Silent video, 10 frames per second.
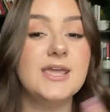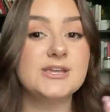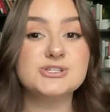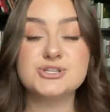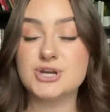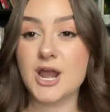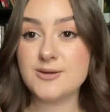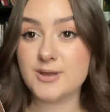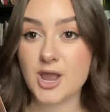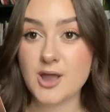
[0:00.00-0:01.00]
he's just trying
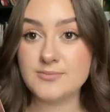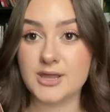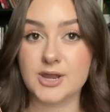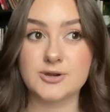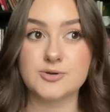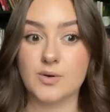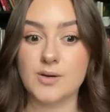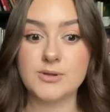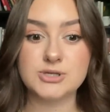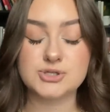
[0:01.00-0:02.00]
to become like a
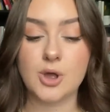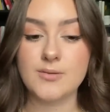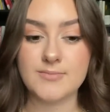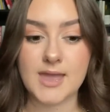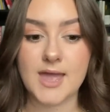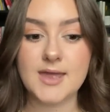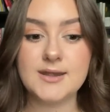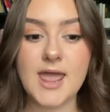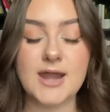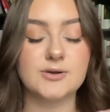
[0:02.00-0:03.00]
normal adult
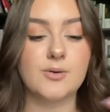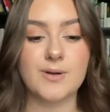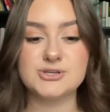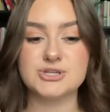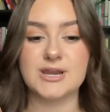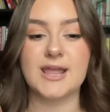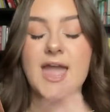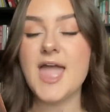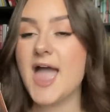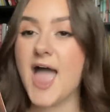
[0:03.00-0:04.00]
man and questioning
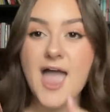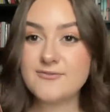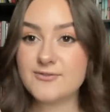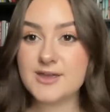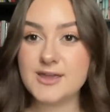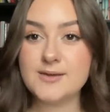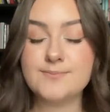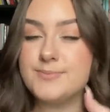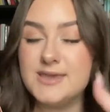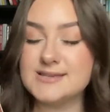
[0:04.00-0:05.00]

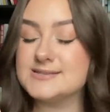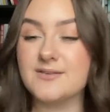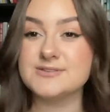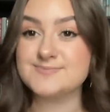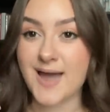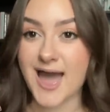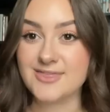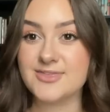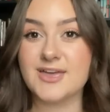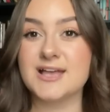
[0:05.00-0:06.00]
every piece of his
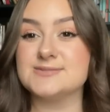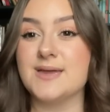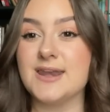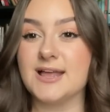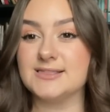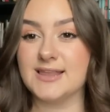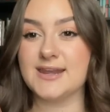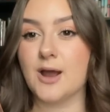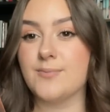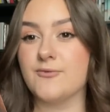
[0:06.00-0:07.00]
path that has been
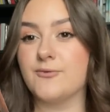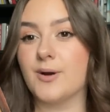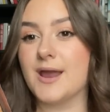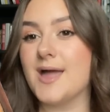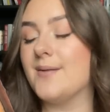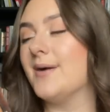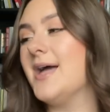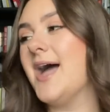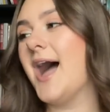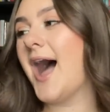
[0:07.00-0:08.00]
laid out before him.
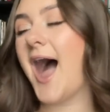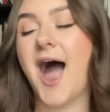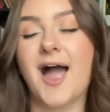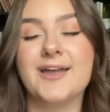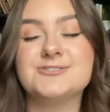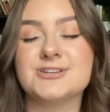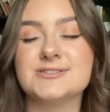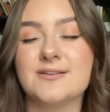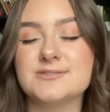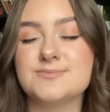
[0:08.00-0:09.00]
I
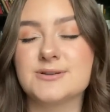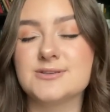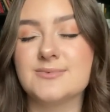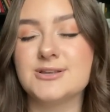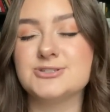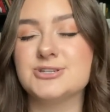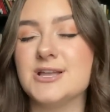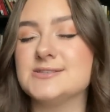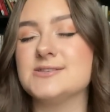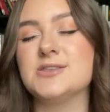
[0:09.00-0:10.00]
just love this book so much.
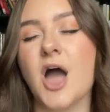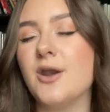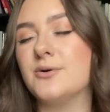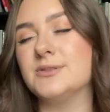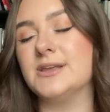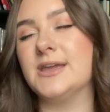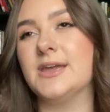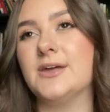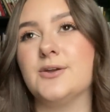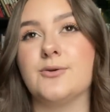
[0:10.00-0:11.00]
It's not
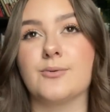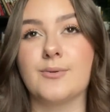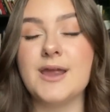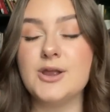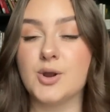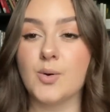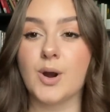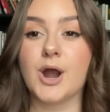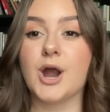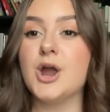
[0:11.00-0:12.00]
only great
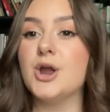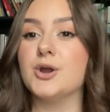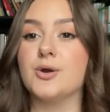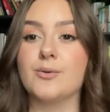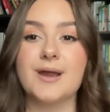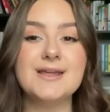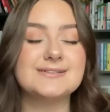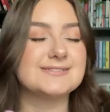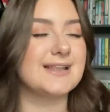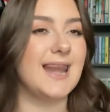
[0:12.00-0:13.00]
gore, great
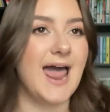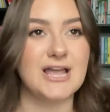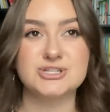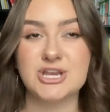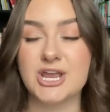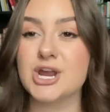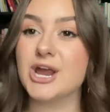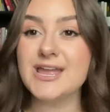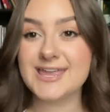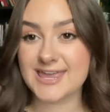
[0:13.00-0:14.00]
slashing,
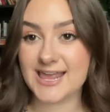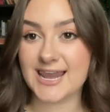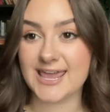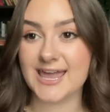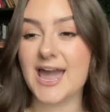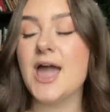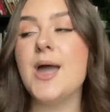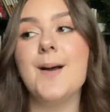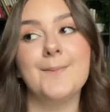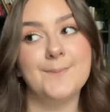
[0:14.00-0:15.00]
great killing,
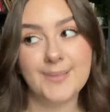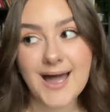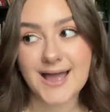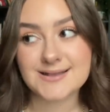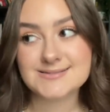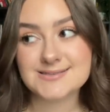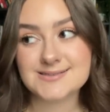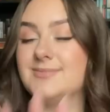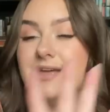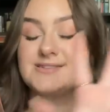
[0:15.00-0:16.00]
but
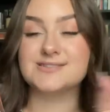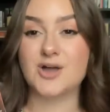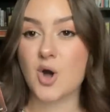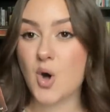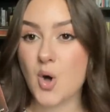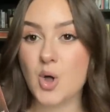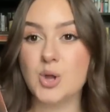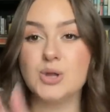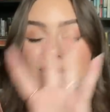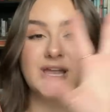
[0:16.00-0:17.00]
it's the
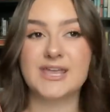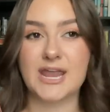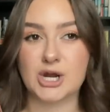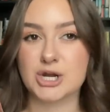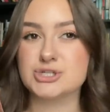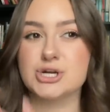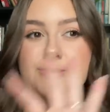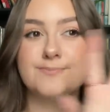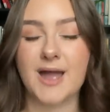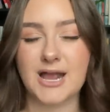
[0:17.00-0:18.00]
whole
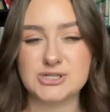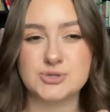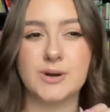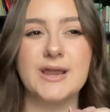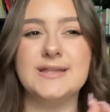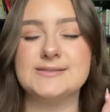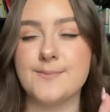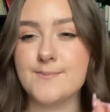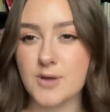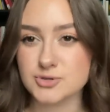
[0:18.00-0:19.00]
character backstory. It's
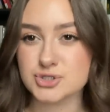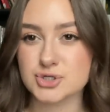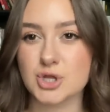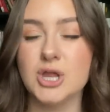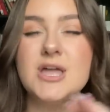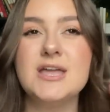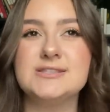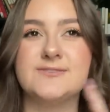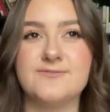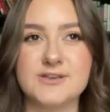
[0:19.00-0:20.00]
emotional,
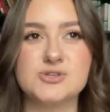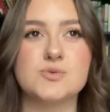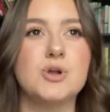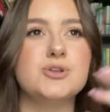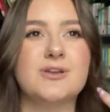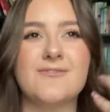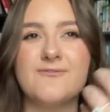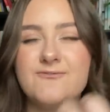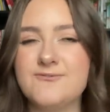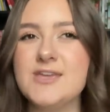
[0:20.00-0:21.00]
it's visceral. You
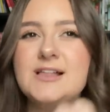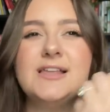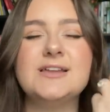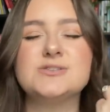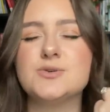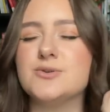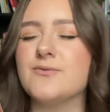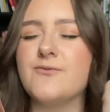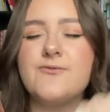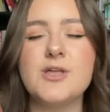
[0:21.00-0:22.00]
can feel it. You
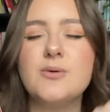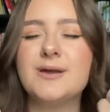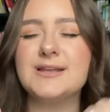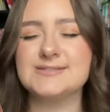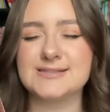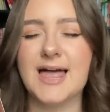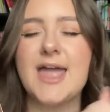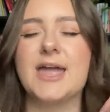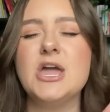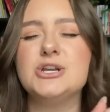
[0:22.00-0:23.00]
can feel what it's
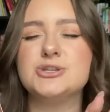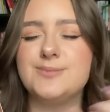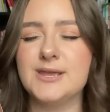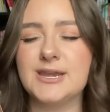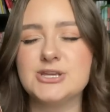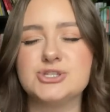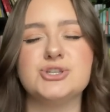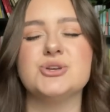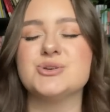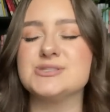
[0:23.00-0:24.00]
like to be in his
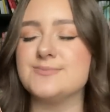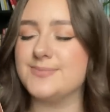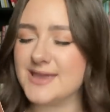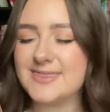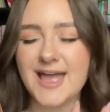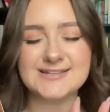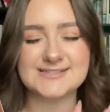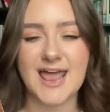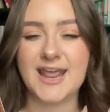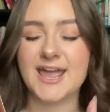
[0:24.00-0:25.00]
shoes, to be in that
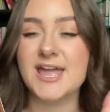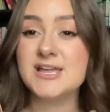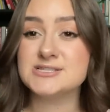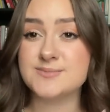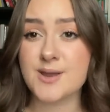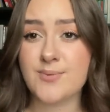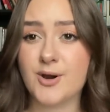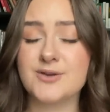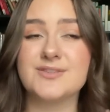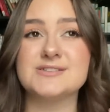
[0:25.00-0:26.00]
setting, to be a
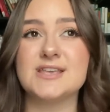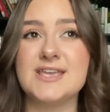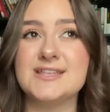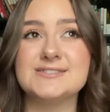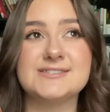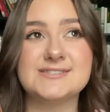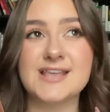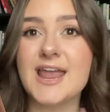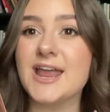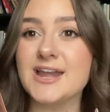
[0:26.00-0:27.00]
part of this
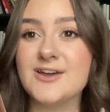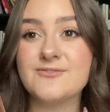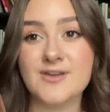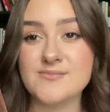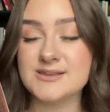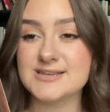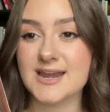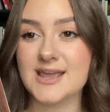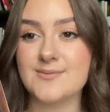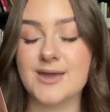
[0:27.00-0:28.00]
insane family
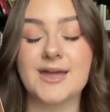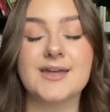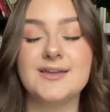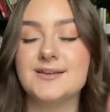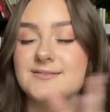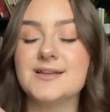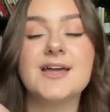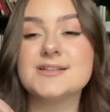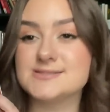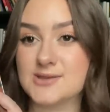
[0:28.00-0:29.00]
dynamic.
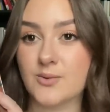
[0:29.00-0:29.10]
It's so